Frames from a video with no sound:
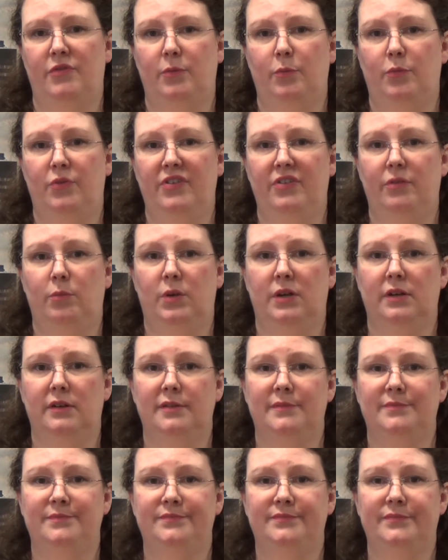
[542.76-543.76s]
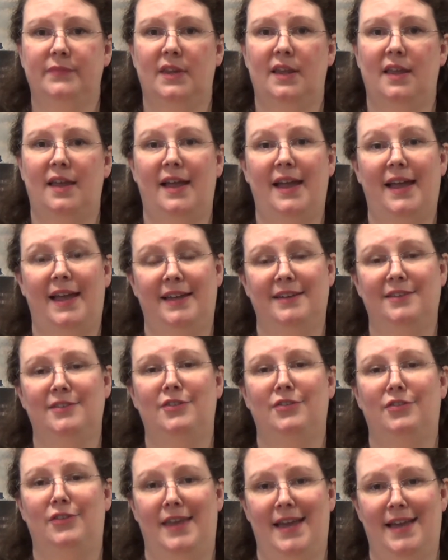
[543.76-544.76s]
imprisonment. And
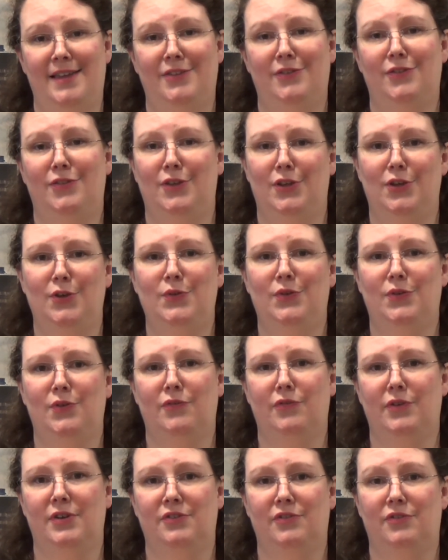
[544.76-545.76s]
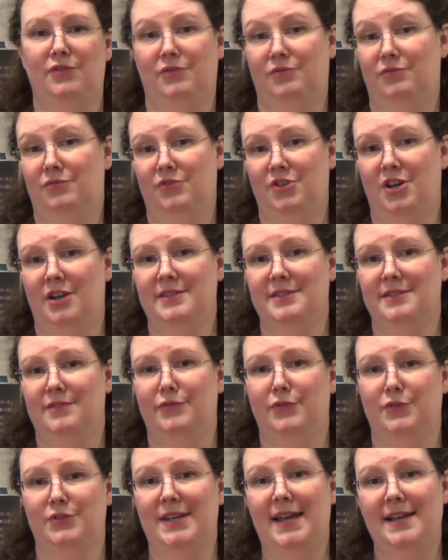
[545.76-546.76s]
yes, the use of a trust
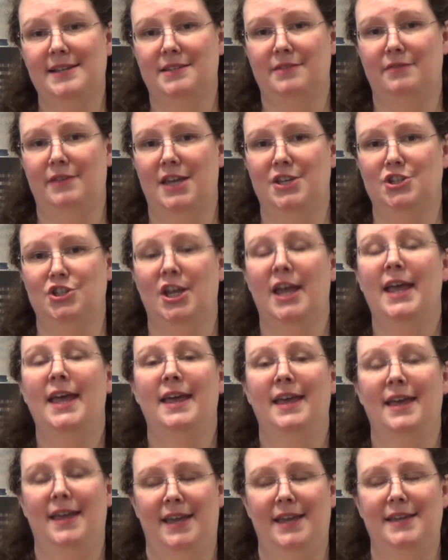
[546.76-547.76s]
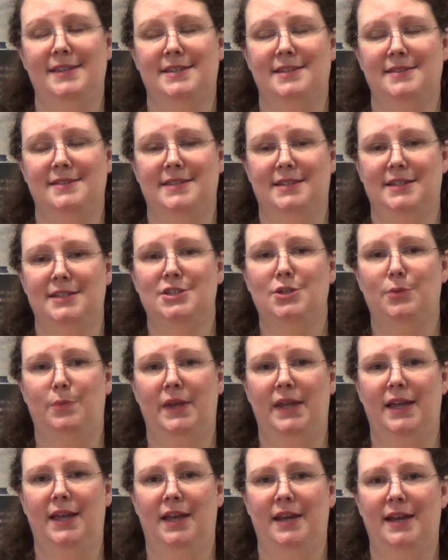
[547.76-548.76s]
for tax evasion is considered to
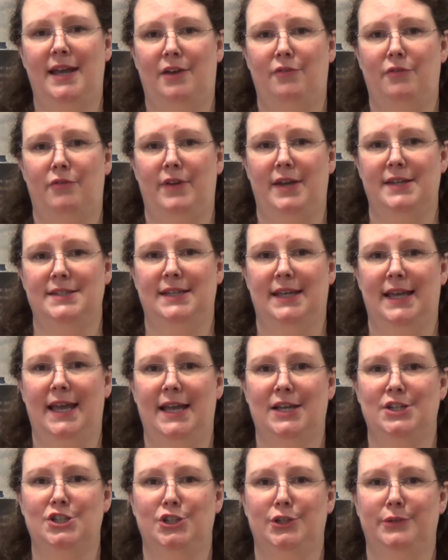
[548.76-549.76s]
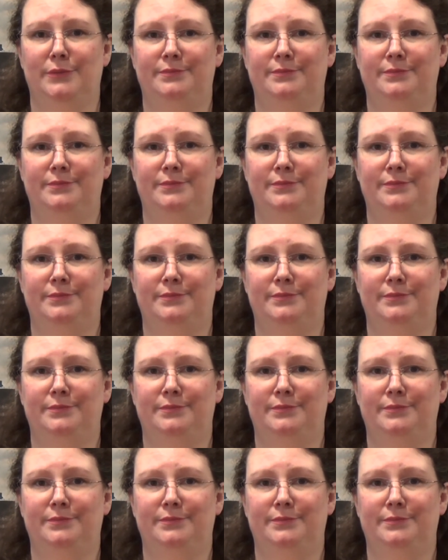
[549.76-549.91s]
be an aggravating action.